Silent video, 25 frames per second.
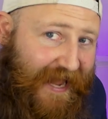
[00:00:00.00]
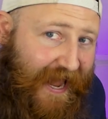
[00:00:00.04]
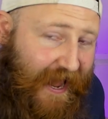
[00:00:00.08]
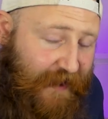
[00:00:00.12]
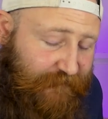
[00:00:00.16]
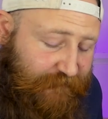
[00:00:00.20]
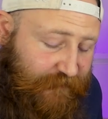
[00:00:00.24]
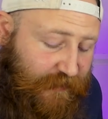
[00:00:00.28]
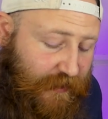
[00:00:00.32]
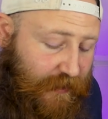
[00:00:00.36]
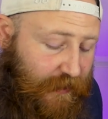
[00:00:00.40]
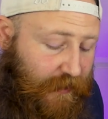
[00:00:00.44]

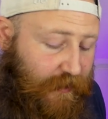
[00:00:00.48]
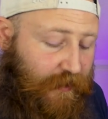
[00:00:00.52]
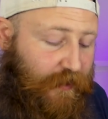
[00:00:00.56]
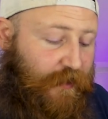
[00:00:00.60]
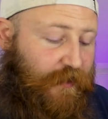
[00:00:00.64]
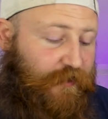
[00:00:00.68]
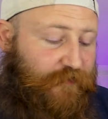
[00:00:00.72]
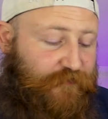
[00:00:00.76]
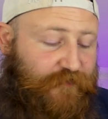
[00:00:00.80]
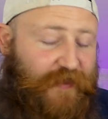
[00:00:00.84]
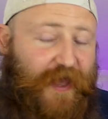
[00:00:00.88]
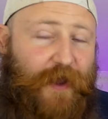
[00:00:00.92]
heavier
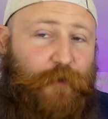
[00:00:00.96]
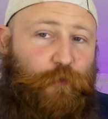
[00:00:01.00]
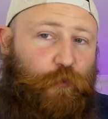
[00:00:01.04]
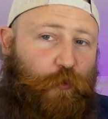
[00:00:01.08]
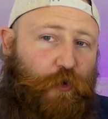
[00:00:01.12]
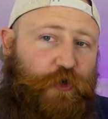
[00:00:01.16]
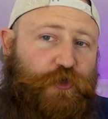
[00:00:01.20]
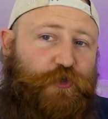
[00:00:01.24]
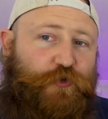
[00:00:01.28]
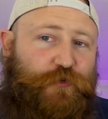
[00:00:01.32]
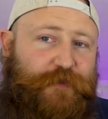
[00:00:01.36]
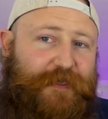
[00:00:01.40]
than
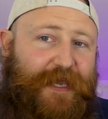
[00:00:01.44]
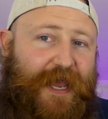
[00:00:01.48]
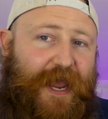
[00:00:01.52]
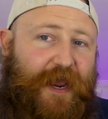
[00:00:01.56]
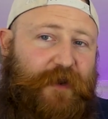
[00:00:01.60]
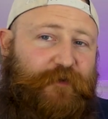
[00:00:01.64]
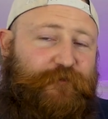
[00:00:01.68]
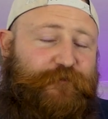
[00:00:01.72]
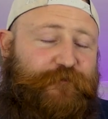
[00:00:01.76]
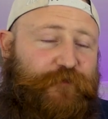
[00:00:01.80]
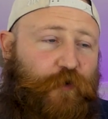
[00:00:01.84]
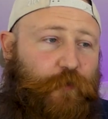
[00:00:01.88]
what you
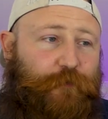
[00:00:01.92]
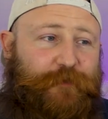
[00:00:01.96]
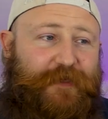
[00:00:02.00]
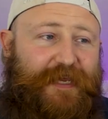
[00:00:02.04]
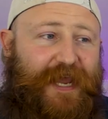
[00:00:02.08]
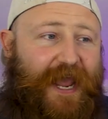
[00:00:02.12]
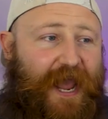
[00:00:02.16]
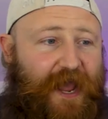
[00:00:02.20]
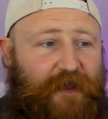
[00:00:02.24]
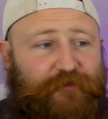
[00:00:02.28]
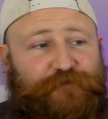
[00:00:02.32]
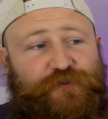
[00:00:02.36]
get from
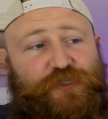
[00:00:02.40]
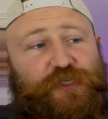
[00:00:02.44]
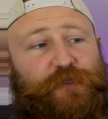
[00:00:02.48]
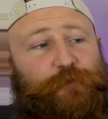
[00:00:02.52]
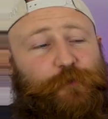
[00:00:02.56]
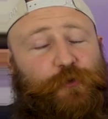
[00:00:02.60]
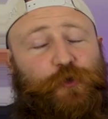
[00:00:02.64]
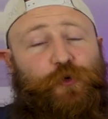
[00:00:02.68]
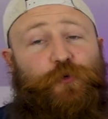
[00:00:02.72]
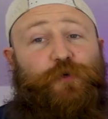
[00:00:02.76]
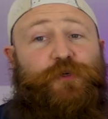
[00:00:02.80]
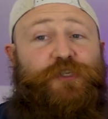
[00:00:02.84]
the
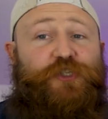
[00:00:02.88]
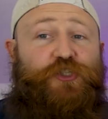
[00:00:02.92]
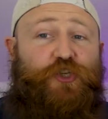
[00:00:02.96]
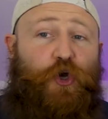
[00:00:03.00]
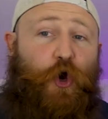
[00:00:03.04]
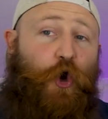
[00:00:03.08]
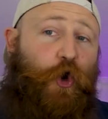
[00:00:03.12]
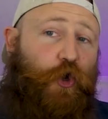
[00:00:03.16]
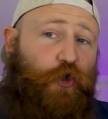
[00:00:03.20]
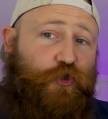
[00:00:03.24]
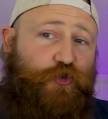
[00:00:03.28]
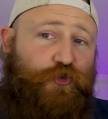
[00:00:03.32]
FG boot, which is
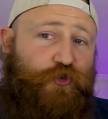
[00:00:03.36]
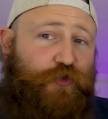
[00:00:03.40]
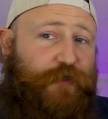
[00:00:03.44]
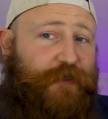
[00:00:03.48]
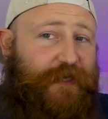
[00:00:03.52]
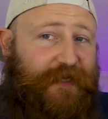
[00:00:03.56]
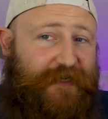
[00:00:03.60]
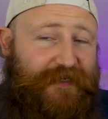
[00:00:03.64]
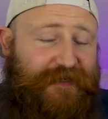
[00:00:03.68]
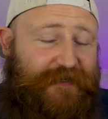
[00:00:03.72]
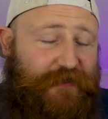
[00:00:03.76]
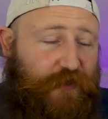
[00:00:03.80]

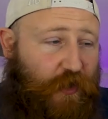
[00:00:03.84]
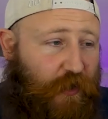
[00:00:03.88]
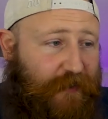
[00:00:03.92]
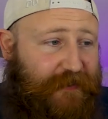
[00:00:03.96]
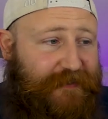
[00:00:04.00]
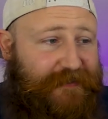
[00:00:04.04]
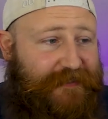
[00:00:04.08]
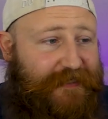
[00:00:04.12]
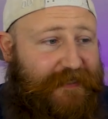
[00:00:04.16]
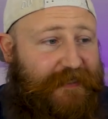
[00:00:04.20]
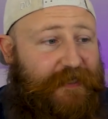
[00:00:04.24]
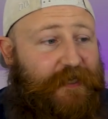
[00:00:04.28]

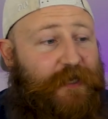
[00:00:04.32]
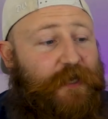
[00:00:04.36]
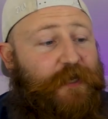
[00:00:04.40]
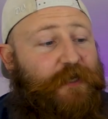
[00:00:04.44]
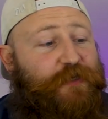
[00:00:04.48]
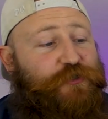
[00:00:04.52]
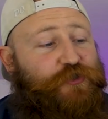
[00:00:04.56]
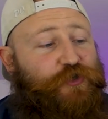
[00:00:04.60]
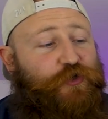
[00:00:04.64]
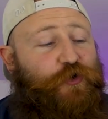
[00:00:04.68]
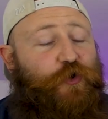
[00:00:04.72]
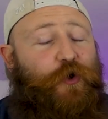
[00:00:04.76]
190.
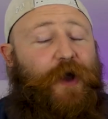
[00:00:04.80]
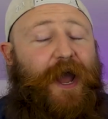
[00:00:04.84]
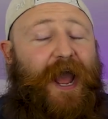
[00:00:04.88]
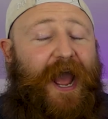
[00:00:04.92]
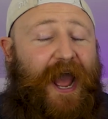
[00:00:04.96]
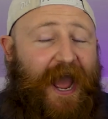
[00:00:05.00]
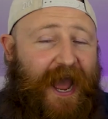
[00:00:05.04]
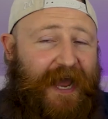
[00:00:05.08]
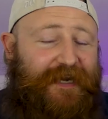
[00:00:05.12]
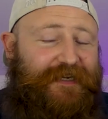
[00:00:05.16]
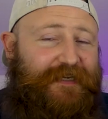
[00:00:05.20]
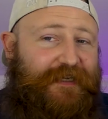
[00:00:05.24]
So you're
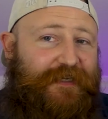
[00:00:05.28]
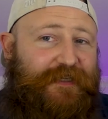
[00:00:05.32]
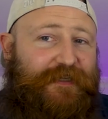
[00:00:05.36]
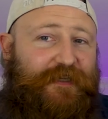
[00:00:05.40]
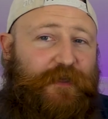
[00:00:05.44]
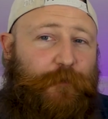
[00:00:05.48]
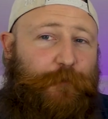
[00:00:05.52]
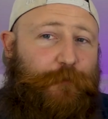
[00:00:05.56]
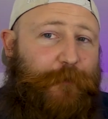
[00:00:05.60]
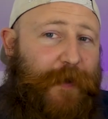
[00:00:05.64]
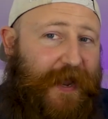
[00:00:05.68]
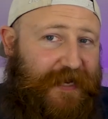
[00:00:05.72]
adding
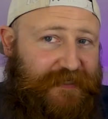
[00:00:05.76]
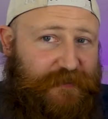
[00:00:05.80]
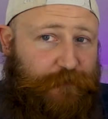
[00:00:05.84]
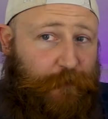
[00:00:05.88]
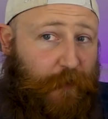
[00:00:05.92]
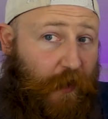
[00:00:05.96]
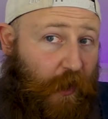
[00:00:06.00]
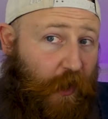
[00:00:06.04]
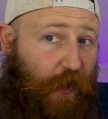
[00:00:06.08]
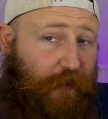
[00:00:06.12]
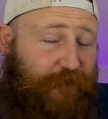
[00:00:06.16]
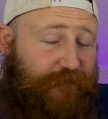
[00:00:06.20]
the
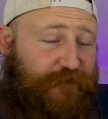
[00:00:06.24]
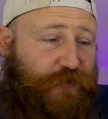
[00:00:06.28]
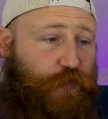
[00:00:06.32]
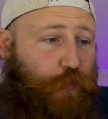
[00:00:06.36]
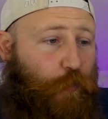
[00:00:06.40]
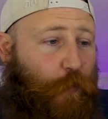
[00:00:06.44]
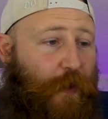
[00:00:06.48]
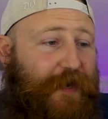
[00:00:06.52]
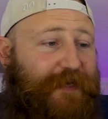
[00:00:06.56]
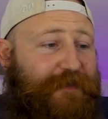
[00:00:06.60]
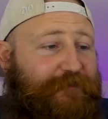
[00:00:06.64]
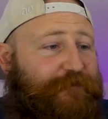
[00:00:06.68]
best part of
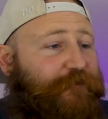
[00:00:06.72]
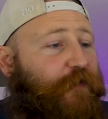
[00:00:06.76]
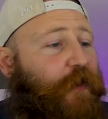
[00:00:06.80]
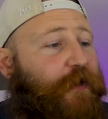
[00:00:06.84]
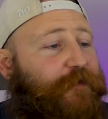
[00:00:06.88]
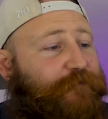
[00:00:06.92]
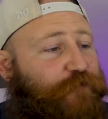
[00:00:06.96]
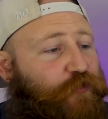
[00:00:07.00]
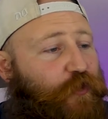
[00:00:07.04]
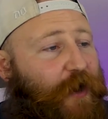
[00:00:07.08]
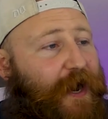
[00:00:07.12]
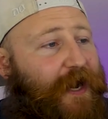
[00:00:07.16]

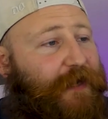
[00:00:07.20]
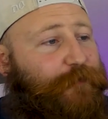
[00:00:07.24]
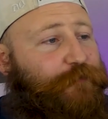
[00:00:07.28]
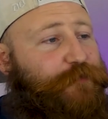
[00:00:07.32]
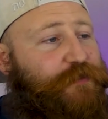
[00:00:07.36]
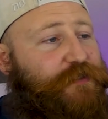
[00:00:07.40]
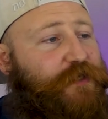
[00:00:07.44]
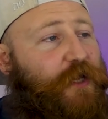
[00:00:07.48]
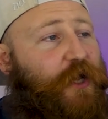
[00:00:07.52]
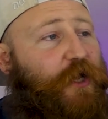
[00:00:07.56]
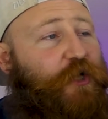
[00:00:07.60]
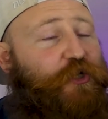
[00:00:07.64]
25
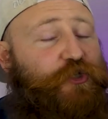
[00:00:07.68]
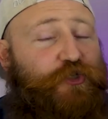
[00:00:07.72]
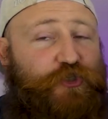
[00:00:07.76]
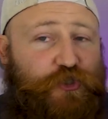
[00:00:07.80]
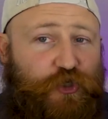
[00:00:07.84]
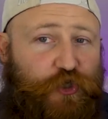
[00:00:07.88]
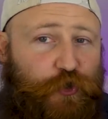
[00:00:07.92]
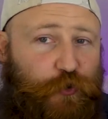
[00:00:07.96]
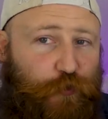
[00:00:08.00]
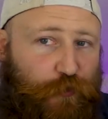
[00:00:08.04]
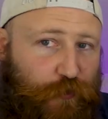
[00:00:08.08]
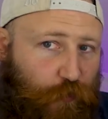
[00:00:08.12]
grams
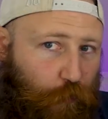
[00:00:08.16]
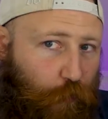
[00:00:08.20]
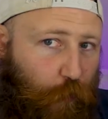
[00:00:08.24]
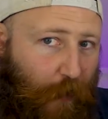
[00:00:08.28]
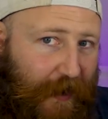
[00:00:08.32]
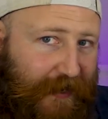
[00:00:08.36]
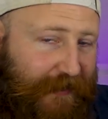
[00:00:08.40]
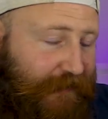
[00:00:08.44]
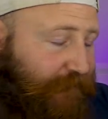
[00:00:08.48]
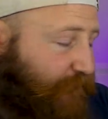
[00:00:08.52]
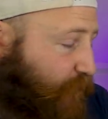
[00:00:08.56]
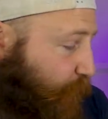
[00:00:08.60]
to the
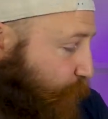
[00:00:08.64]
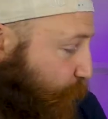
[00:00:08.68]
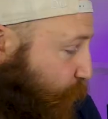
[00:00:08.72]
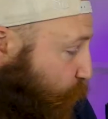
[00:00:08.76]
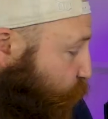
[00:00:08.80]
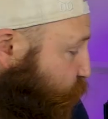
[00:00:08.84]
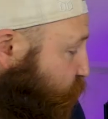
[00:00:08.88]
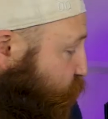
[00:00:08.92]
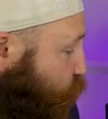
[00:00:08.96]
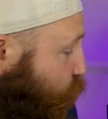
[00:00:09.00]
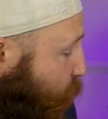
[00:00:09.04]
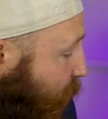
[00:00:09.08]
weight of the
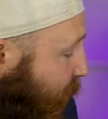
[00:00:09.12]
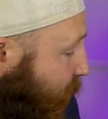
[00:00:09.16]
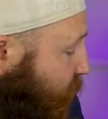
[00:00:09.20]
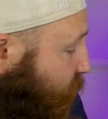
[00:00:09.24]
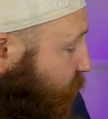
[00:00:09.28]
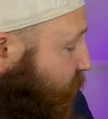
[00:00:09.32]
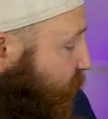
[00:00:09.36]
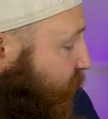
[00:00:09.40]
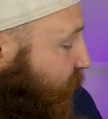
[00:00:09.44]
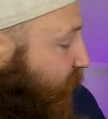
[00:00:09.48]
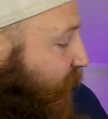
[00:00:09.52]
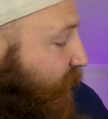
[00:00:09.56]
boot as
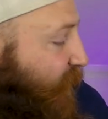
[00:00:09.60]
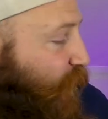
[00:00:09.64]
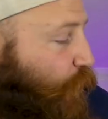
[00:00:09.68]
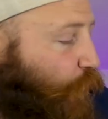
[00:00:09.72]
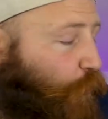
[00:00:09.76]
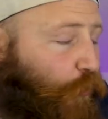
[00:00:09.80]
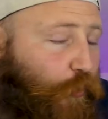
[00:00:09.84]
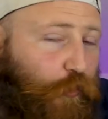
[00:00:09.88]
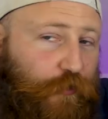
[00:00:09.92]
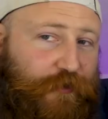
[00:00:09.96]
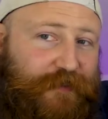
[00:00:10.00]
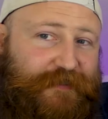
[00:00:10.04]
well in
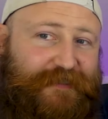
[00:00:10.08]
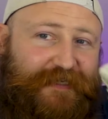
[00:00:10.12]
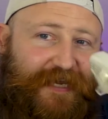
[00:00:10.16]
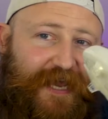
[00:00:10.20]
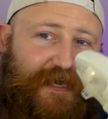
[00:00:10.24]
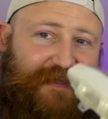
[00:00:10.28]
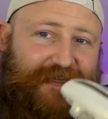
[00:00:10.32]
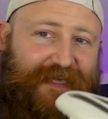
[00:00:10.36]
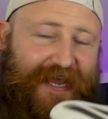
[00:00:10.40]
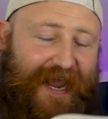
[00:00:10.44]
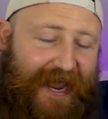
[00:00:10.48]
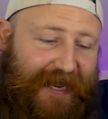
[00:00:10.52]
order to
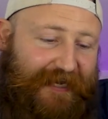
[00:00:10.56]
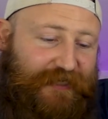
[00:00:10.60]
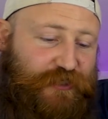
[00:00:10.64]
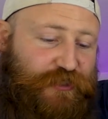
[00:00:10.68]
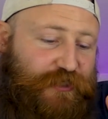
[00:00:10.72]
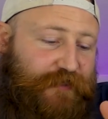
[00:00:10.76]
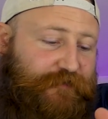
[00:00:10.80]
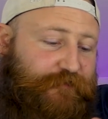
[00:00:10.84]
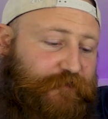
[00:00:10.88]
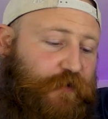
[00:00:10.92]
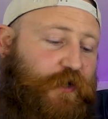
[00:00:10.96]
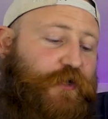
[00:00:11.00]
get the
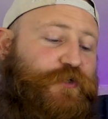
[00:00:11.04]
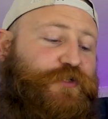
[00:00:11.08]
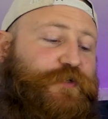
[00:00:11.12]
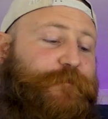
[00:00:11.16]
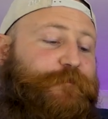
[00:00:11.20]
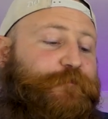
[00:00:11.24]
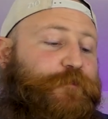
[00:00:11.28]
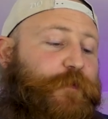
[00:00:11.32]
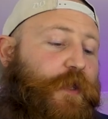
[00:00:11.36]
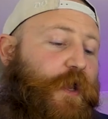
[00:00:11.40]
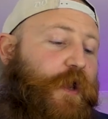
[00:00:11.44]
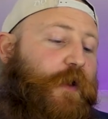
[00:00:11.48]
AG
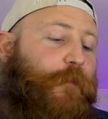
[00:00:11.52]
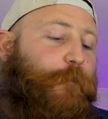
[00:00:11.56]
version.